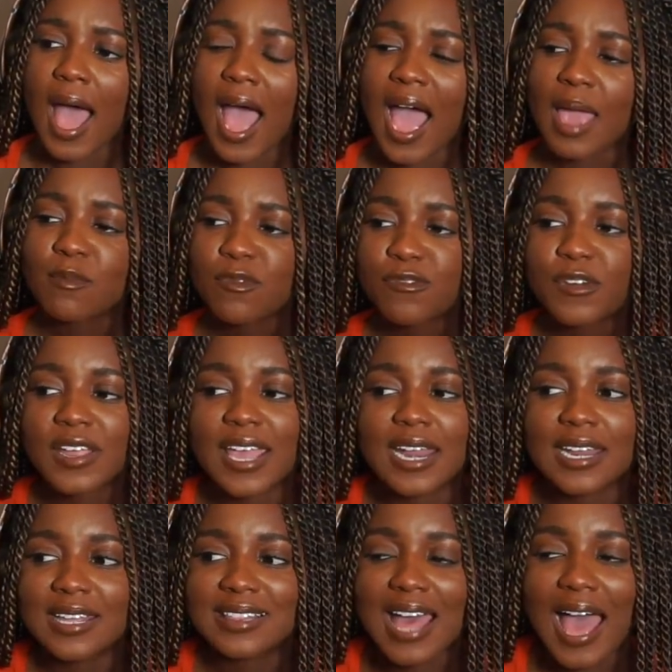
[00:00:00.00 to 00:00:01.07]
I'm
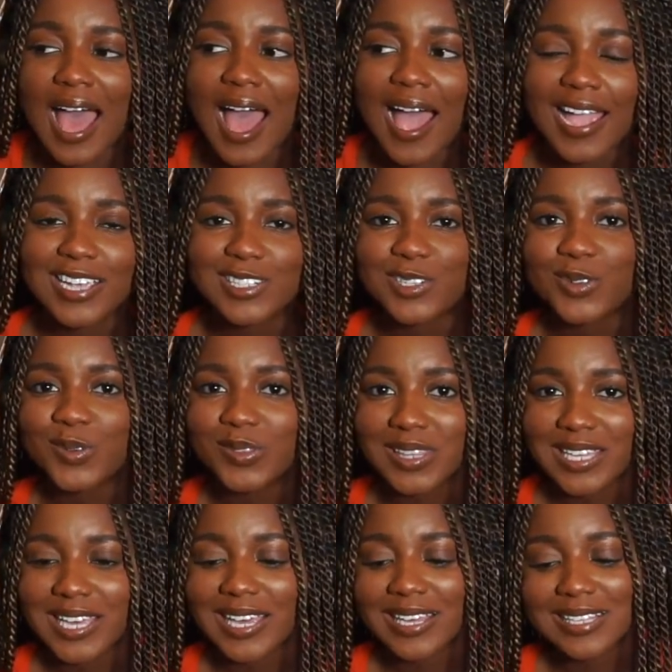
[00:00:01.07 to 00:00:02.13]
forgetting that I do
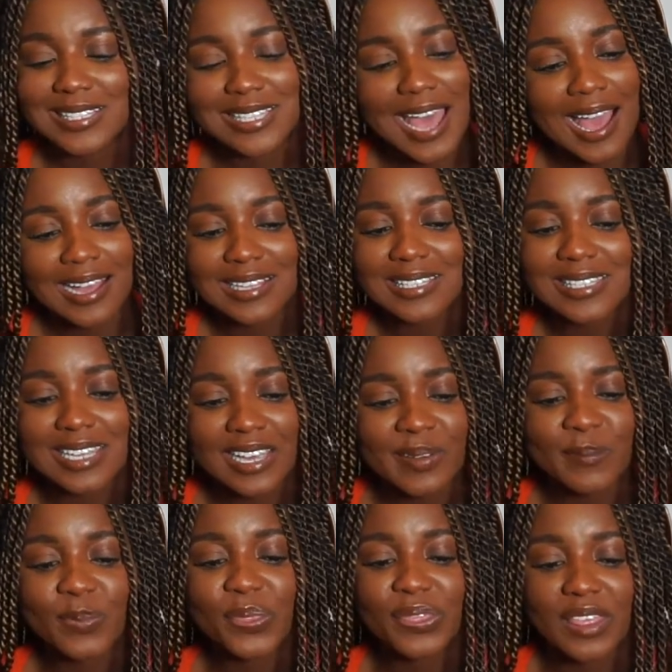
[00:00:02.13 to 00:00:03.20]
the exact same
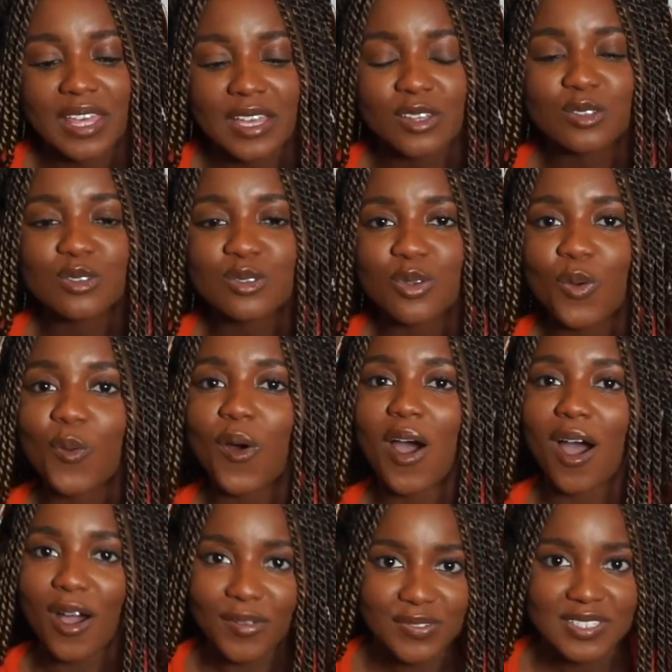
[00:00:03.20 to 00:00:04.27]
thing so
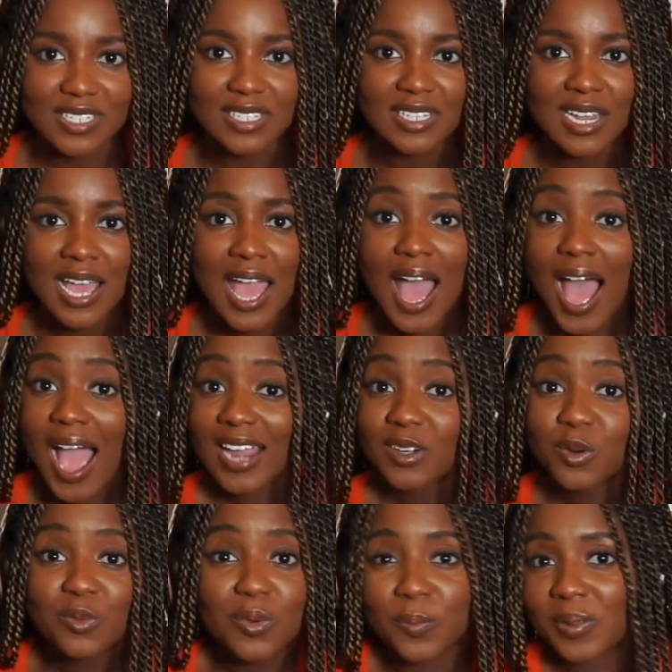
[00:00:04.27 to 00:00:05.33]
often. I
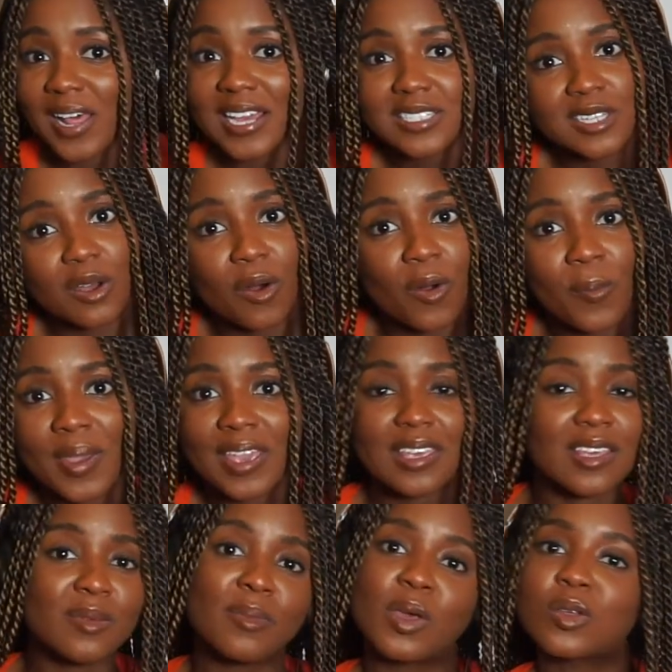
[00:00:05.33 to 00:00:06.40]
don't reply to all my
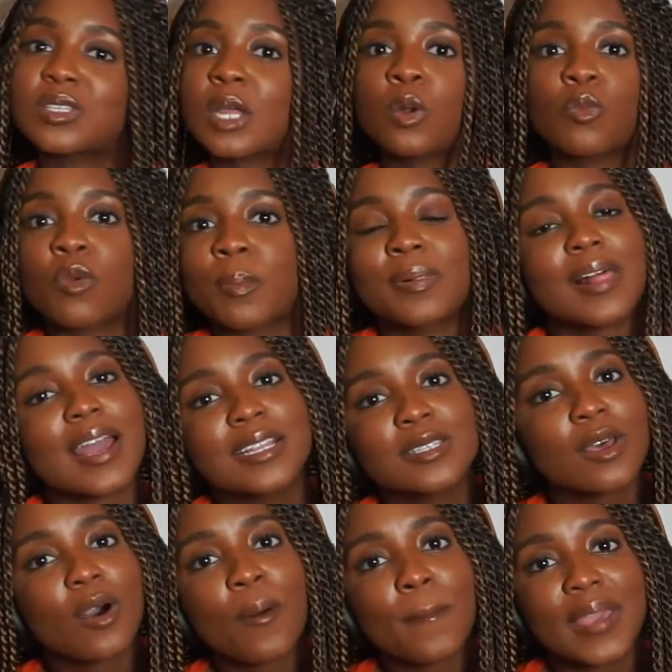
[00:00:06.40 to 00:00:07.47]
emails. I don't reply
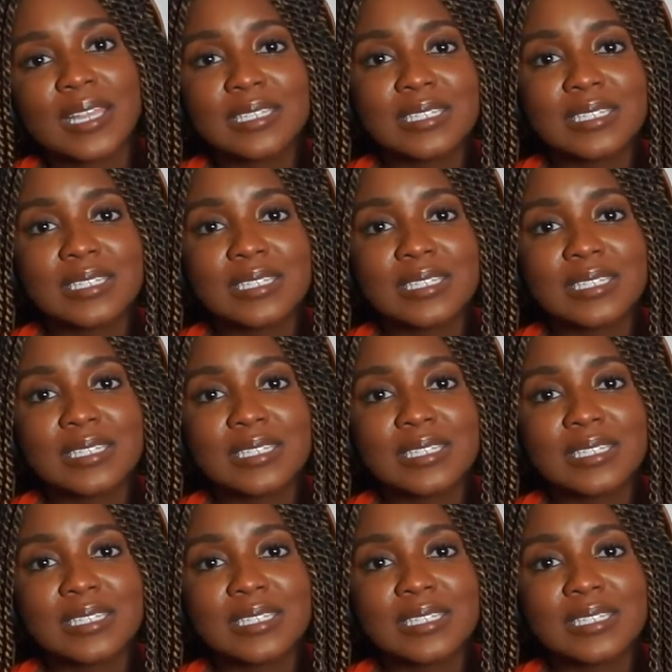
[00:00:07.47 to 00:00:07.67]
to all my